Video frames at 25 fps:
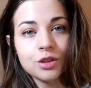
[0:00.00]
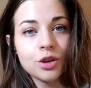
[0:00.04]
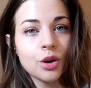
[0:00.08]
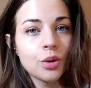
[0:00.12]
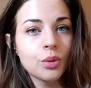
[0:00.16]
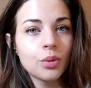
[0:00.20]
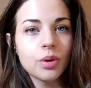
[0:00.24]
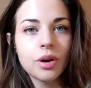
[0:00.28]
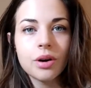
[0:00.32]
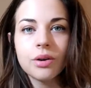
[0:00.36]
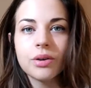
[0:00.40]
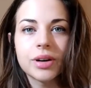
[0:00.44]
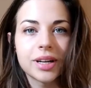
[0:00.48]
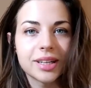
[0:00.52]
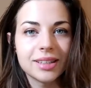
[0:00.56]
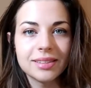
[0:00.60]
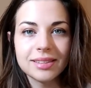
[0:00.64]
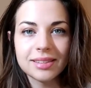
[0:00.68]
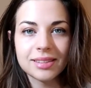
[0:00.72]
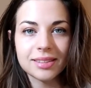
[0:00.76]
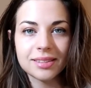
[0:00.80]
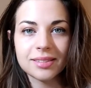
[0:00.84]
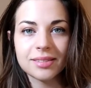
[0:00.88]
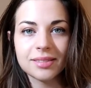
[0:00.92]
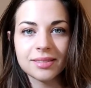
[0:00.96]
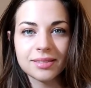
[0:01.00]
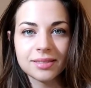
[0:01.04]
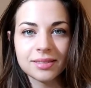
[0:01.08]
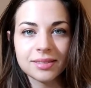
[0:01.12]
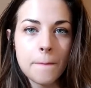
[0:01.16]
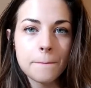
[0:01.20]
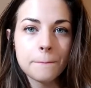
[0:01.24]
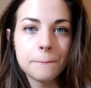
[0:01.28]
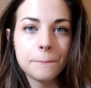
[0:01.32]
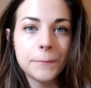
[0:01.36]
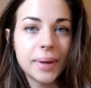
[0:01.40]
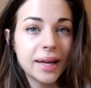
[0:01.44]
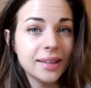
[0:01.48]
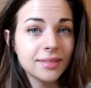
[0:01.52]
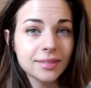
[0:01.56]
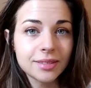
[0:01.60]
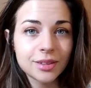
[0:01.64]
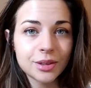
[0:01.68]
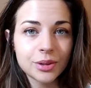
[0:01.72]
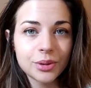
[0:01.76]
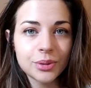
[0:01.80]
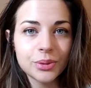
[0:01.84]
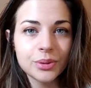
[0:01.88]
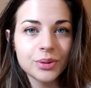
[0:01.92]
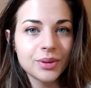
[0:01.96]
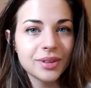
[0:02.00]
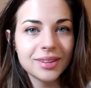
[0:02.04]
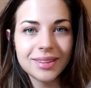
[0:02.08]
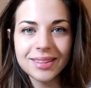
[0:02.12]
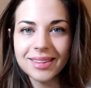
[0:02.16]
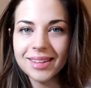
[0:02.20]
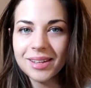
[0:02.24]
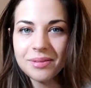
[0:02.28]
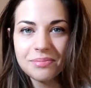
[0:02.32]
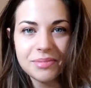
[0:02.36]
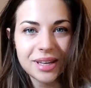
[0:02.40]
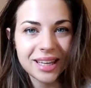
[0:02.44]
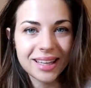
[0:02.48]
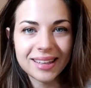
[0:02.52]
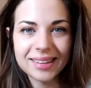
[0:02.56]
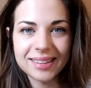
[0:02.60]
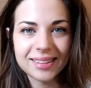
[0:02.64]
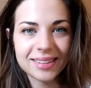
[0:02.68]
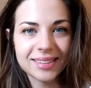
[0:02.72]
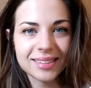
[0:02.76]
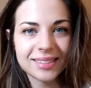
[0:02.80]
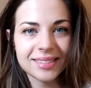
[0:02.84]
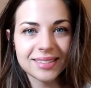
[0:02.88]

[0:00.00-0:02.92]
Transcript: No worries. Pentru nimic.